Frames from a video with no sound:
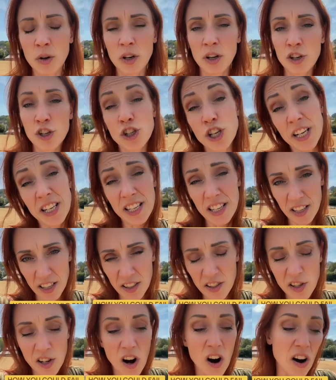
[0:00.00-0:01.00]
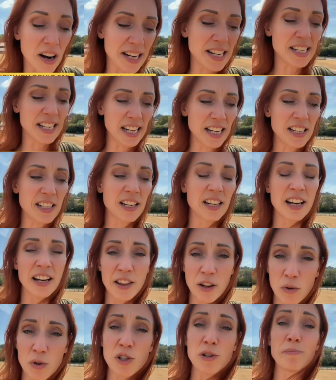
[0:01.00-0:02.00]
She didn't, I did, and
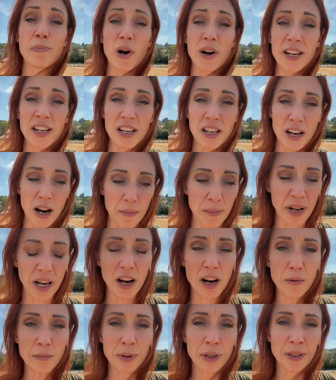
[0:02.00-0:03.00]
there was a bike coming up.